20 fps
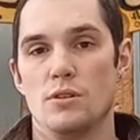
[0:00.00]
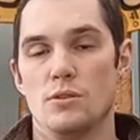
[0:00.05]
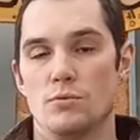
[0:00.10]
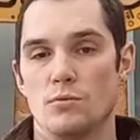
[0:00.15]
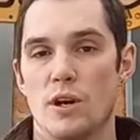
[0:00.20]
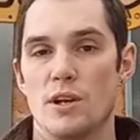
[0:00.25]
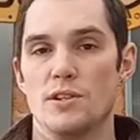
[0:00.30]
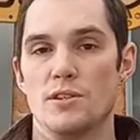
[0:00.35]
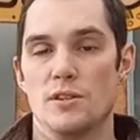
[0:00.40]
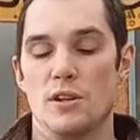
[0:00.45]

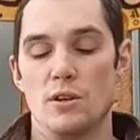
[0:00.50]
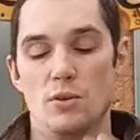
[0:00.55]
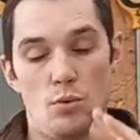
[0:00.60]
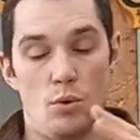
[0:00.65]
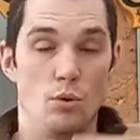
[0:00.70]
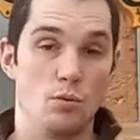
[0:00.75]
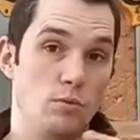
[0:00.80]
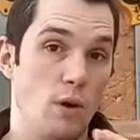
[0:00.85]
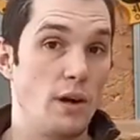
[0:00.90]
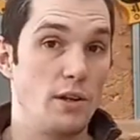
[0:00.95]
rides
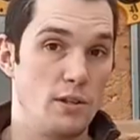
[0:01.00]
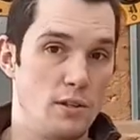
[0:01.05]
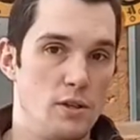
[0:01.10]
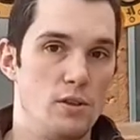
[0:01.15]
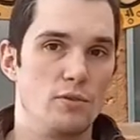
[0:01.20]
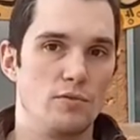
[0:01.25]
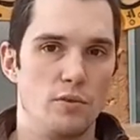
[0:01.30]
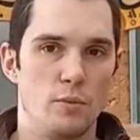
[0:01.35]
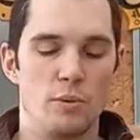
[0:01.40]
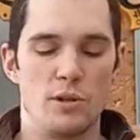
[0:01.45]

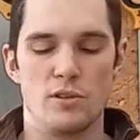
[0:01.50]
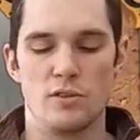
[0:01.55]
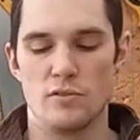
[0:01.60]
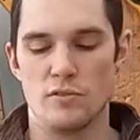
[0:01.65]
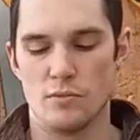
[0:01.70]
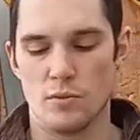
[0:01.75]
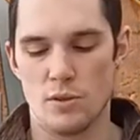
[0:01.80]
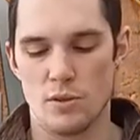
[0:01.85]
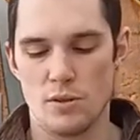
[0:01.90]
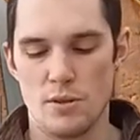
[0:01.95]
along the piece
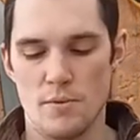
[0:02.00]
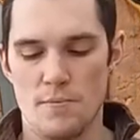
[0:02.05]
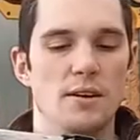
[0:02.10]
of wood.